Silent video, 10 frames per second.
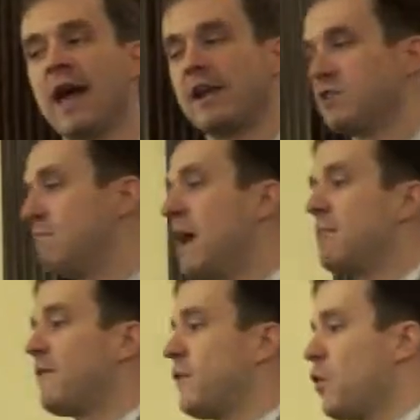and it just made
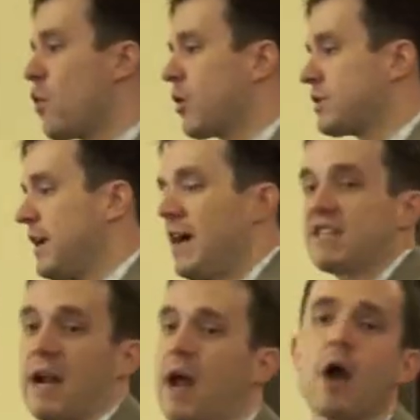me feel worse. He
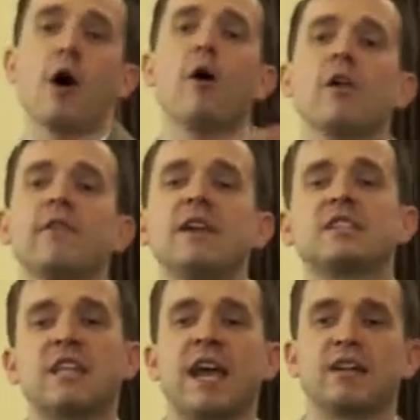said, I got all of
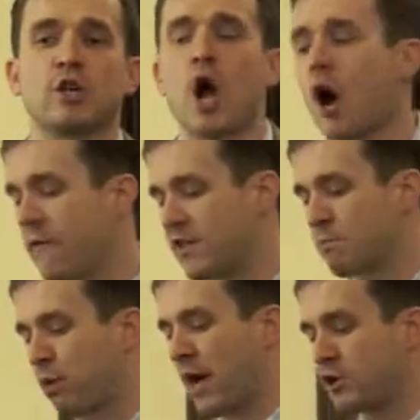these things, but all of
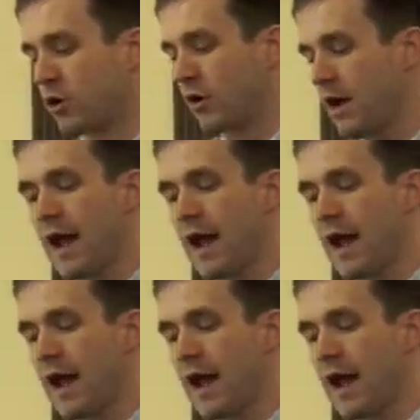this pleasure,